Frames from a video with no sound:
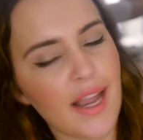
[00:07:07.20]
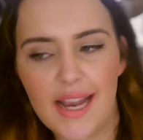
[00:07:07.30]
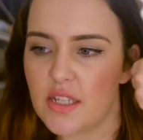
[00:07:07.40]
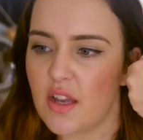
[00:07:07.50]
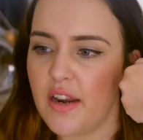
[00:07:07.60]

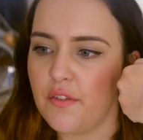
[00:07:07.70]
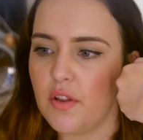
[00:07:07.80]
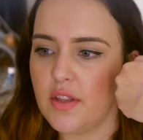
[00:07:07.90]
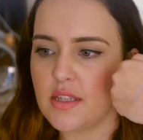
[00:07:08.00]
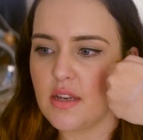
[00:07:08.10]
It's kind of
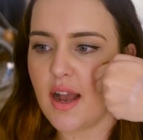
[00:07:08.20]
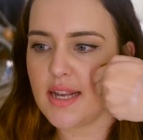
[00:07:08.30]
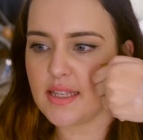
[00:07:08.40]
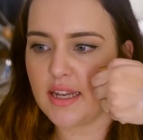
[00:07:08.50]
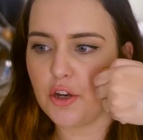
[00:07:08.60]
got this
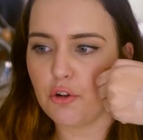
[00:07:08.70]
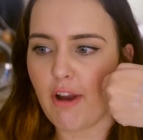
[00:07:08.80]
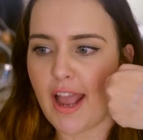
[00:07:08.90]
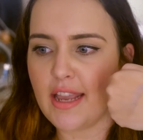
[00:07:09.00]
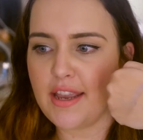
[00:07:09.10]
nice like
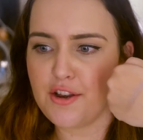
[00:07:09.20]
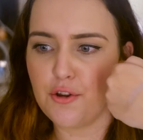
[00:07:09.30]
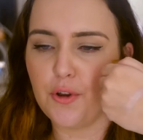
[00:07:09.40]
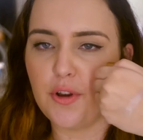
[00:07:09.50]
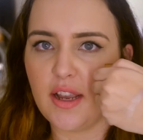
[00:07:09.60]
grey,
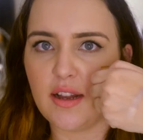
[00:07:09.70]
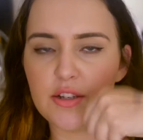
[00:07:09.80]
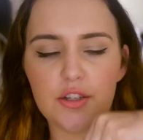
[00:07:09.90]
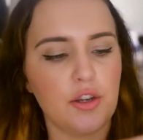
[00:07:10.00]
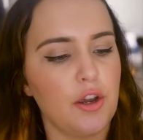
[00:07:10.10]
nudie
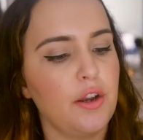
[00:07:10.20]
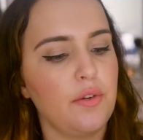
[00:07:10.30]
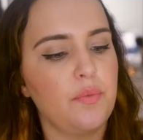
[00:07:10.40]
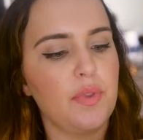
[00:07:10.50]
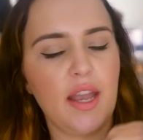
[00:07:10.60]

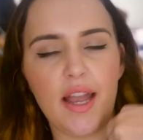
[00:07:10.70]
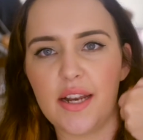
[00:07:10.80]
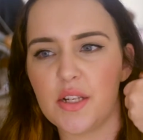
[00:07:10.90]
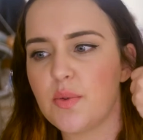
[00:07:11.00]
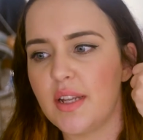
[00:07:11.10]
undertone and
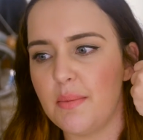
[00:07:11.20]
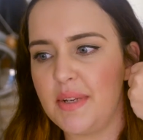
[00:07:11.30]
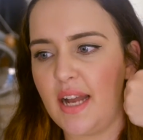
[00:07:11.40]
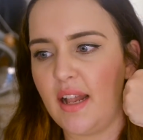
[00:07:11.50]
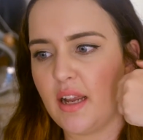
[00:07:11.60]
it's really
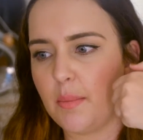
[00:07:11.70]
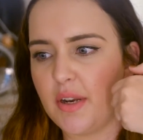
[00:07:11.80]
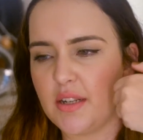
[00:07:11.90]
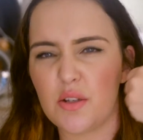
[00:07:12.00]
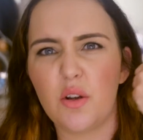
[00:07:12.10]
metallic, but
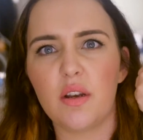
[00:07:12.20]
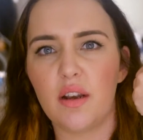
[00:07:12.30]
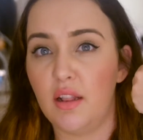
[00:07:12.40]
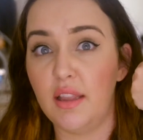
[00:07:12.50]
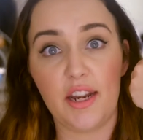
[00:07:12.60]
it's not
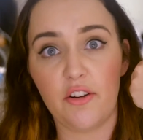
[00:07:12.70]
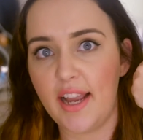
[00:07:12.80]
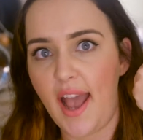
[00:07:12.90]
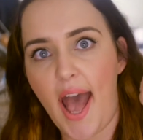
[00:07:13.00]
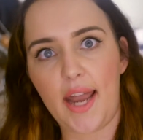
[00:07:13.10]

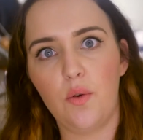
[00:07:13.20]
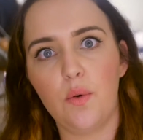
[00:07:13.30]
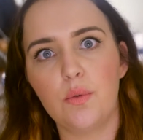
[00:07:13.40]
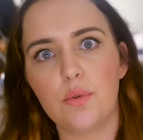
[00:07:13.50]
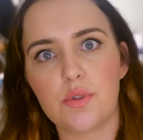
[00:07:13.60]
glittery at
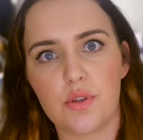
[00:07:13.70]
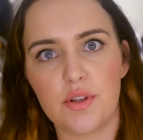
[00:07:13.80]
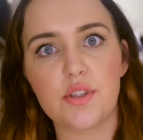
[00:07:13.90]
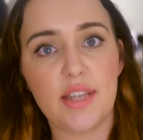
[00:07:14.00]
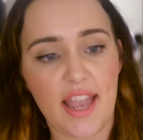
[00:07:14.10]
all. So
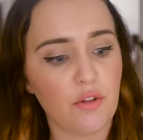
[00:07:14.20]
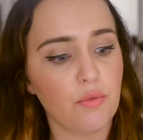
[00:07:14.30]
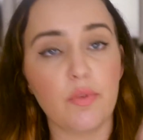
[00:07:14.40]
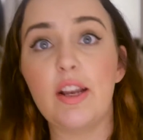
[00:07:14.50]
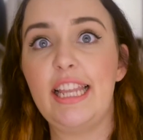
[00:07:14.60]
it's, yeah,
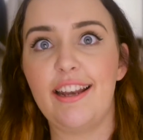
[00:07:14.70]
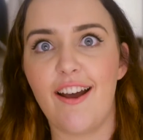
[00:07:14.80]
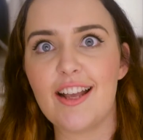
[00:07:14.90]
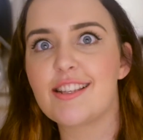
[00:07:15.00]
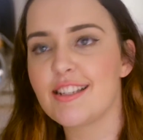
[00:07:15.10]
really
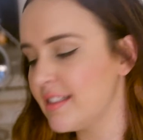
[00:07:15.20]
nice.